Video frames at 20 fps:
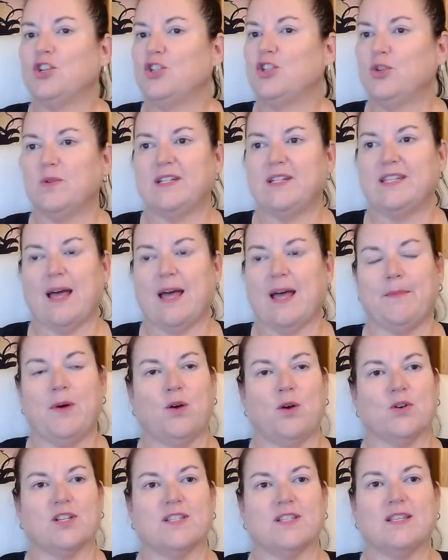do a
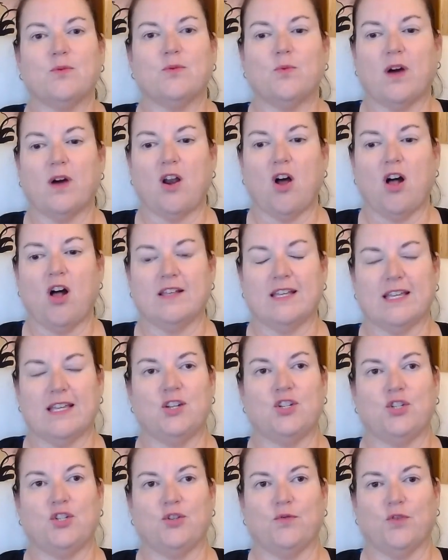demo or see what all it
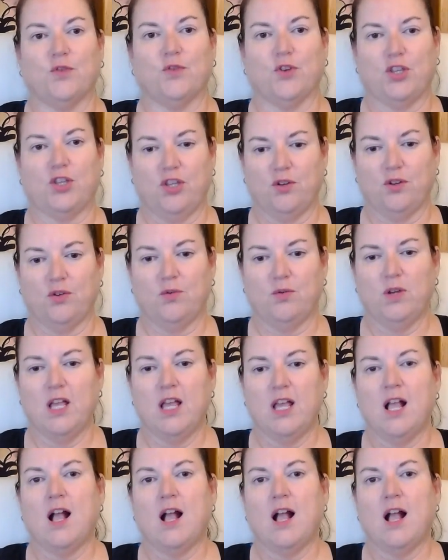can do for you,